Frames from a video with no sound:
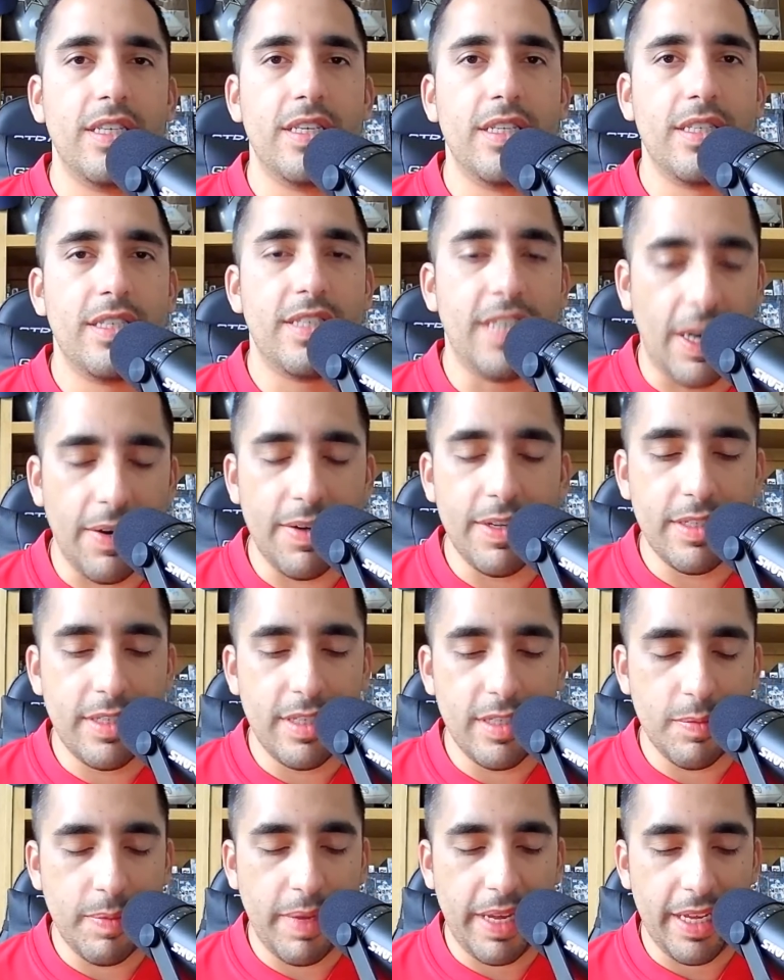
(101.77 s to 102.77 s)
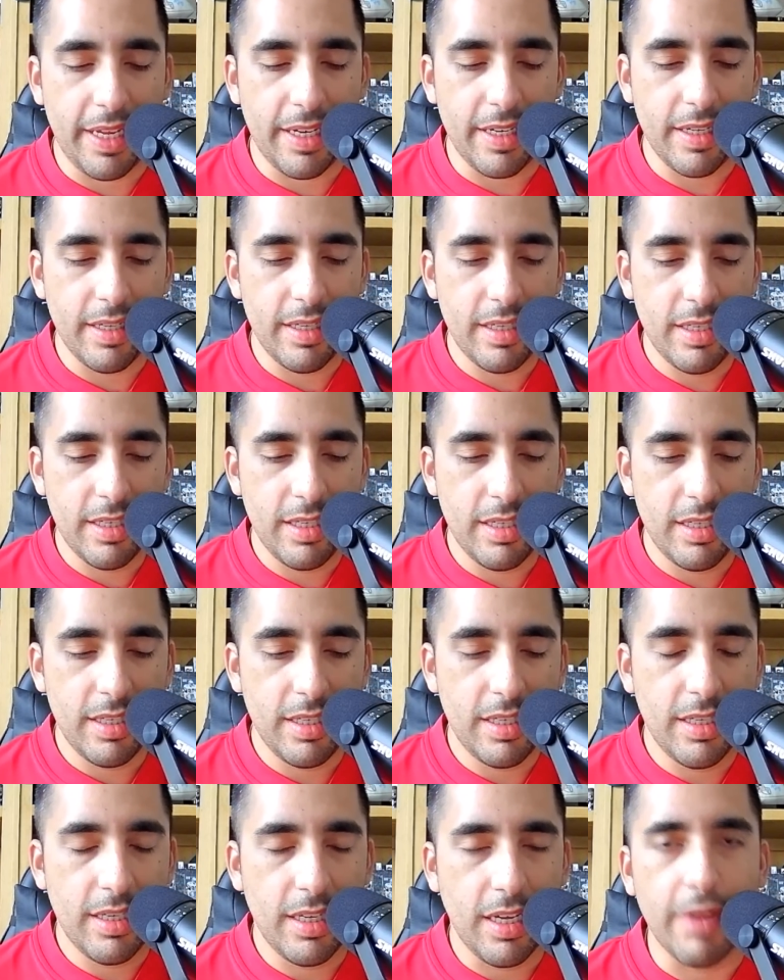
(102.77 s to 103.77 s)
Terrence is made
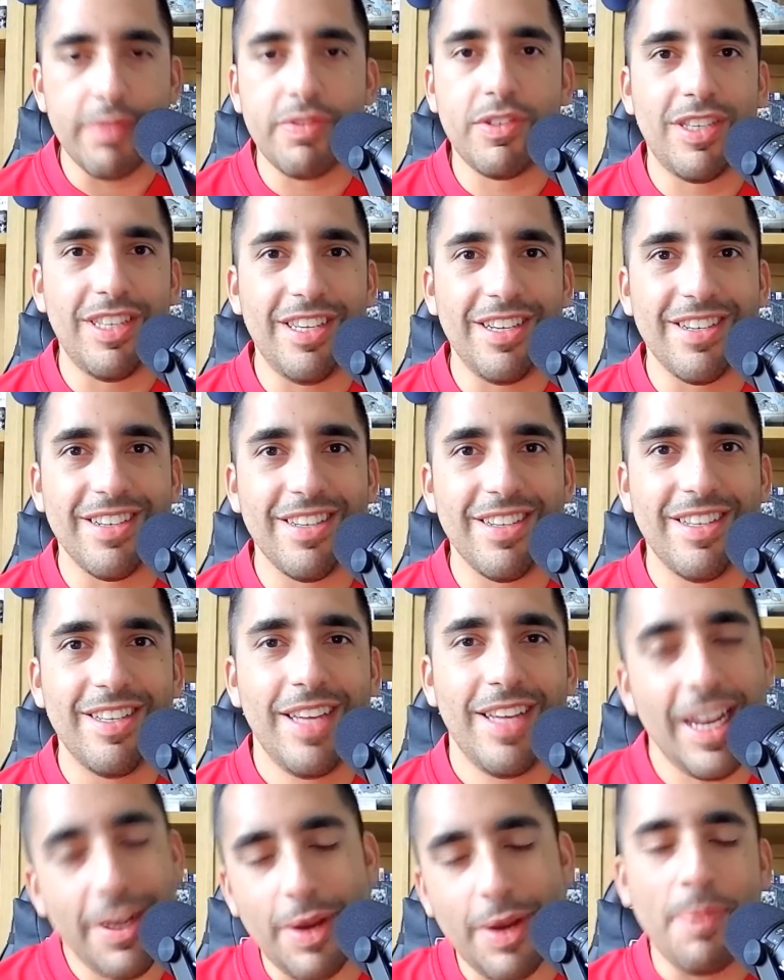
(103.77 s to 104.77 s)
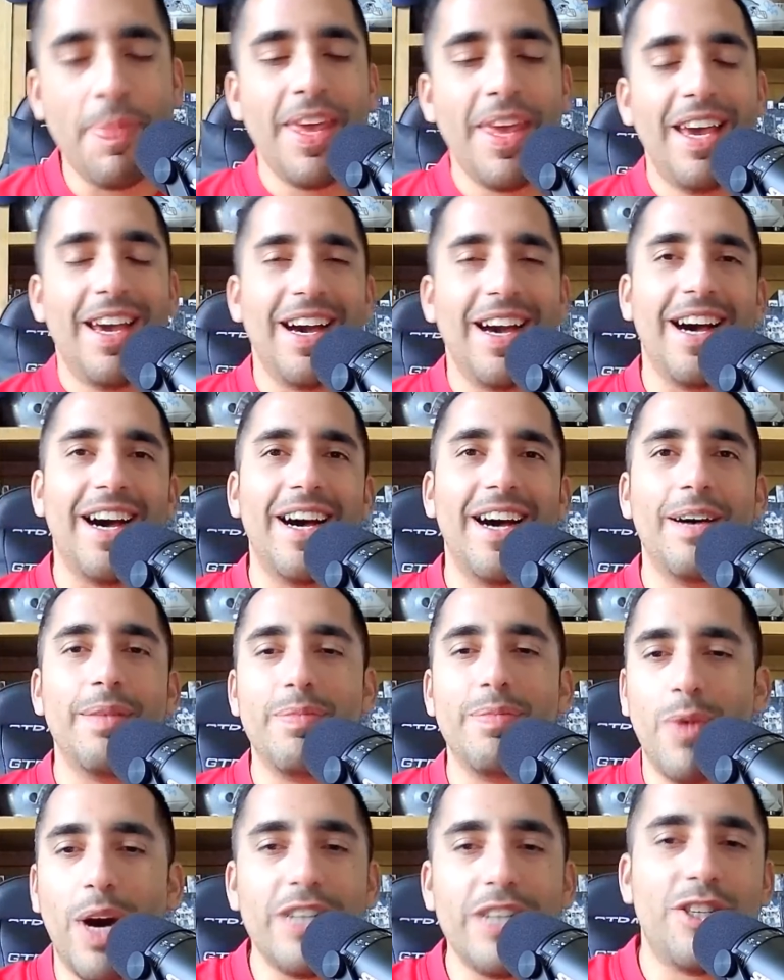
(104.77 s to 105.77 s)
of steel. Anyway,
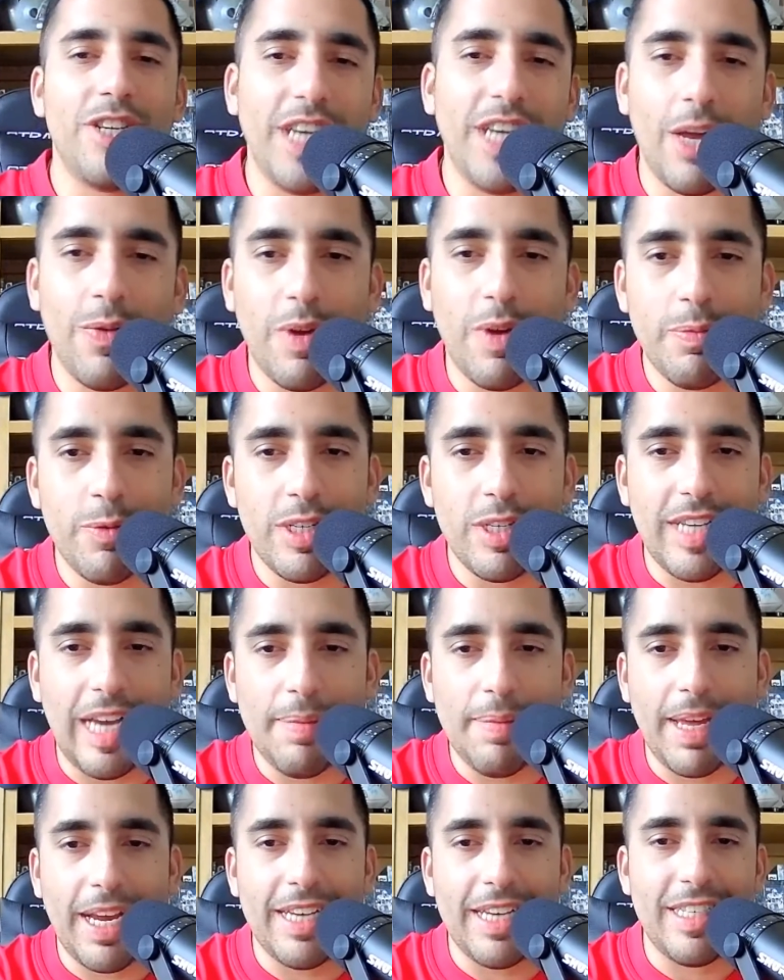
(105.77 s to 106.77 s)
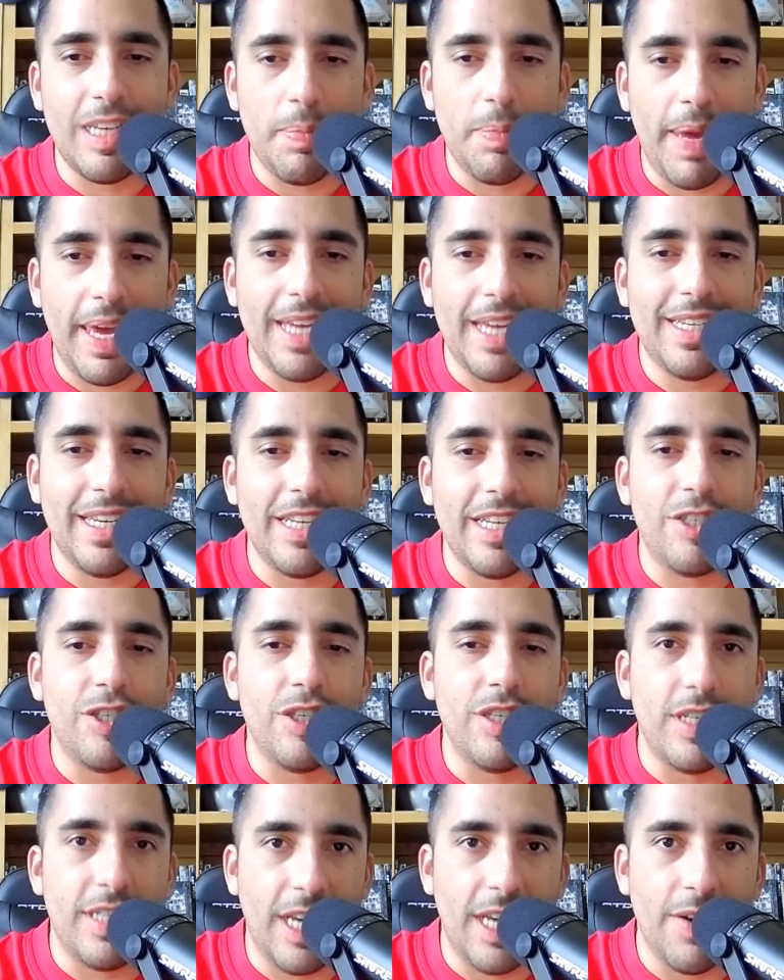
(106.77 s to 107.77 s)
watch it again one more time. Like I said, pay
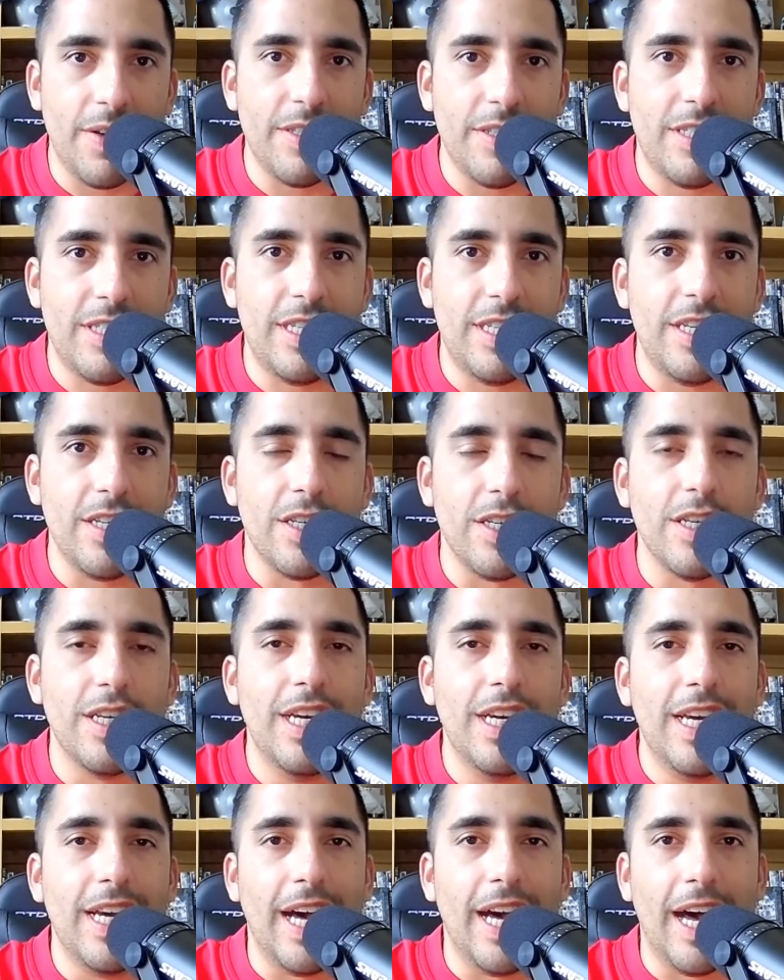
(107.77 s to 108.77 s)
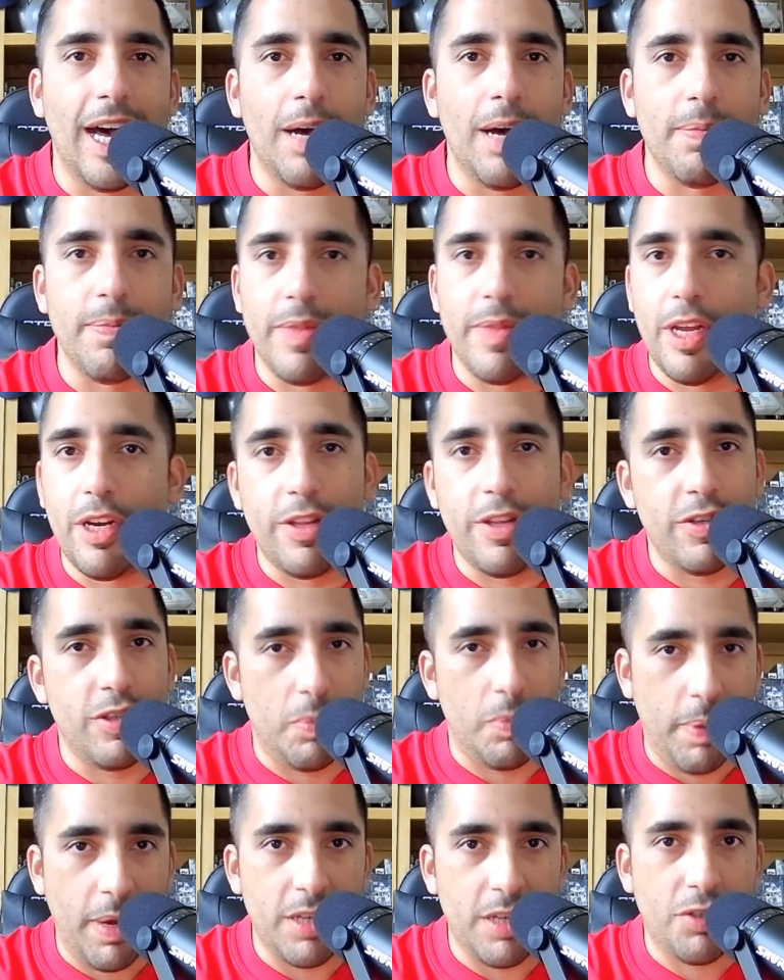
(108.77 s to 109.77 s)
attention to Terrence Steele.
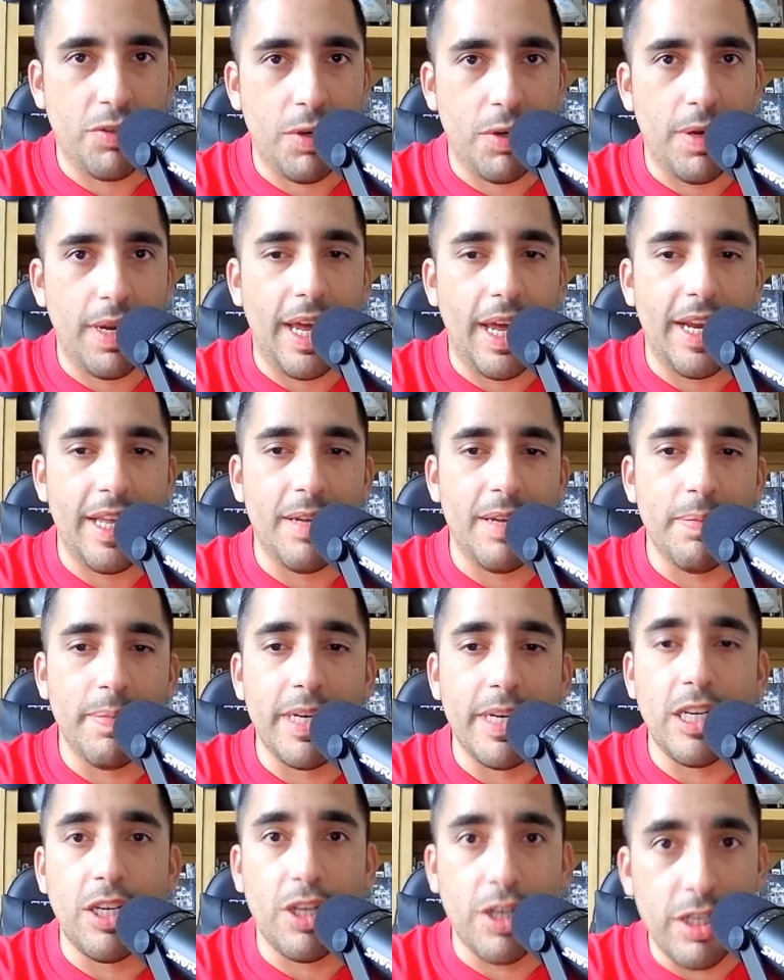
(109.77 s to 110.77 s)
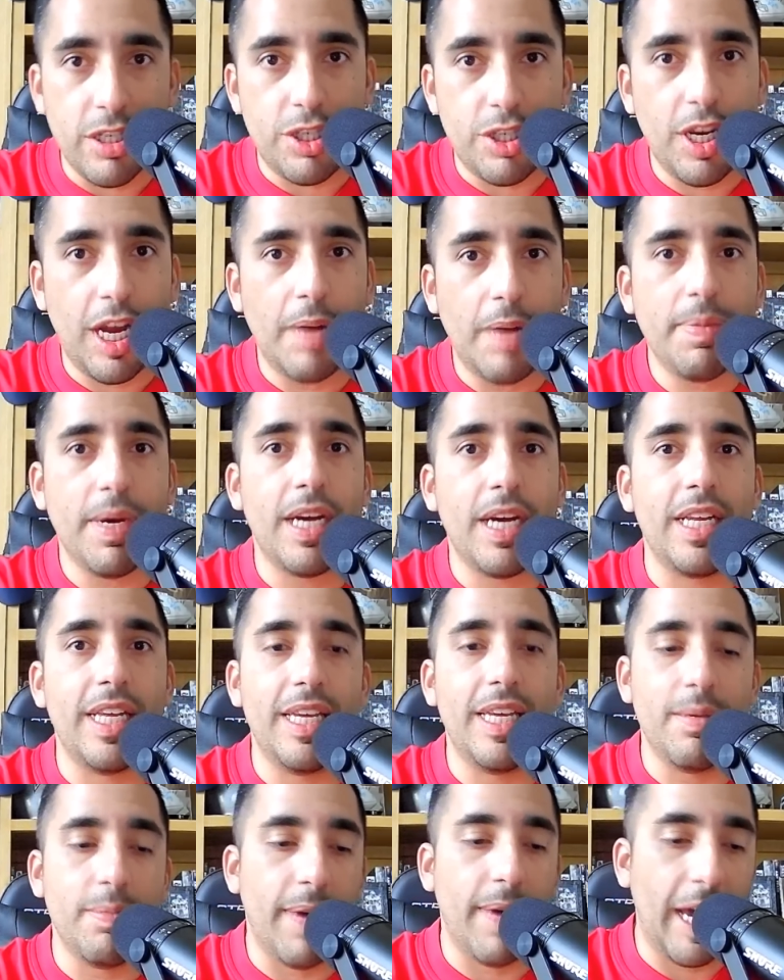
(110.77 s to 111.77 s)
There's a punch thrown at him, but good job on
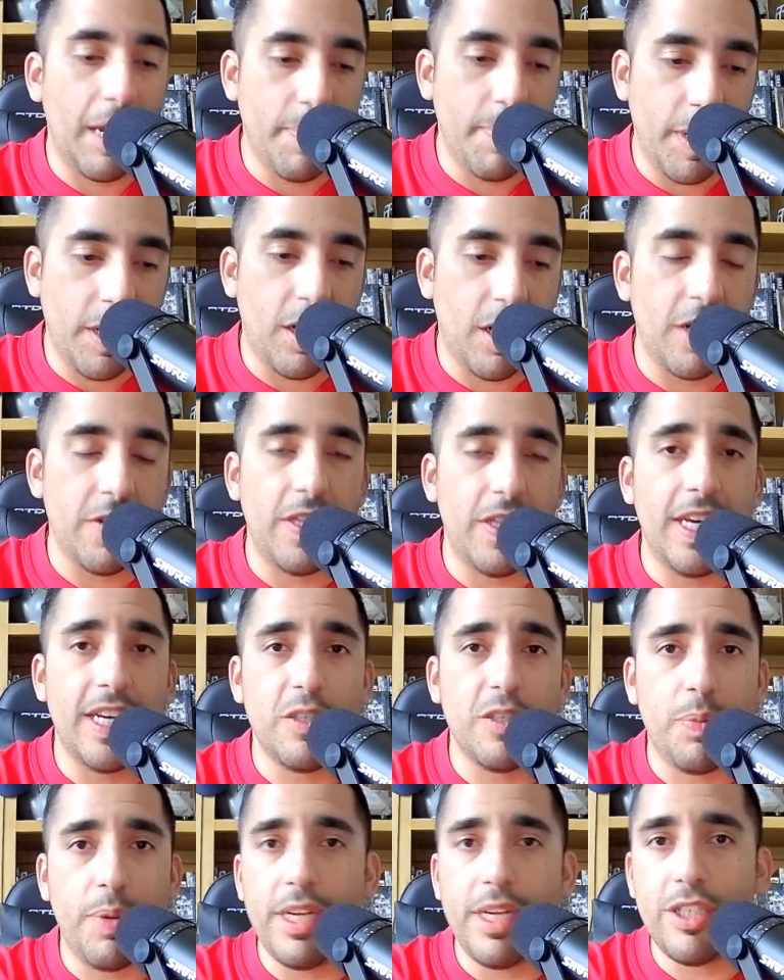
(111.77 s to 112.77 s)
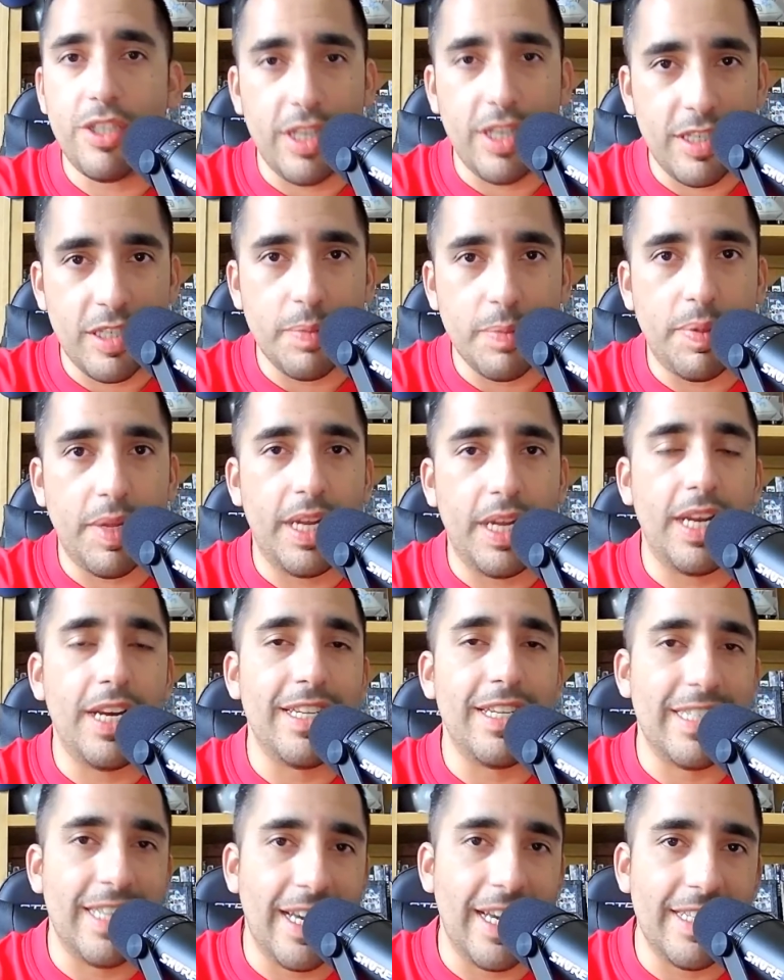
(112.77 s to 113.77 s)
him. Mike McCarthy has preached discipline, and
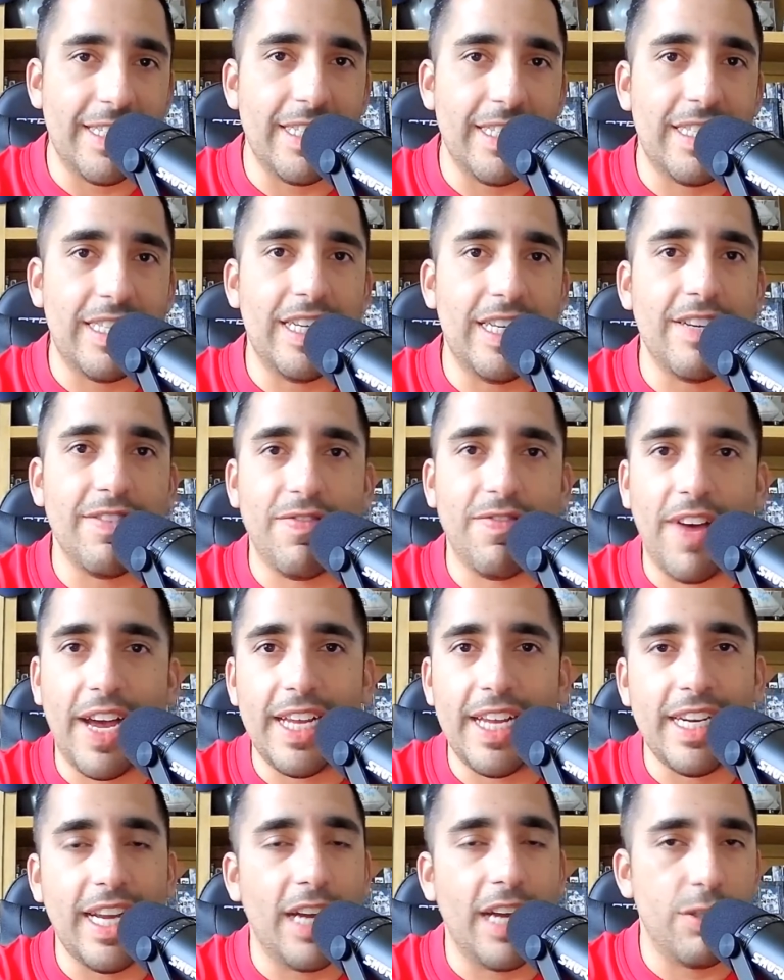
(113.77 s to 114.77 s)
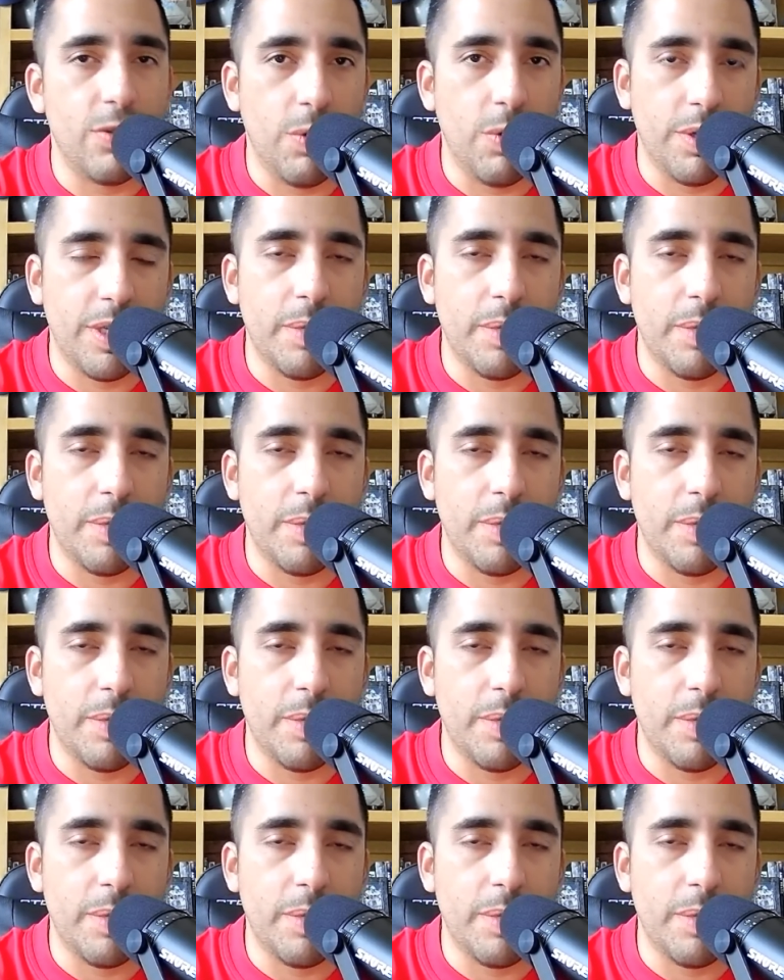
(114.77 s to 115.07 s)
it's nice to see a fight not totally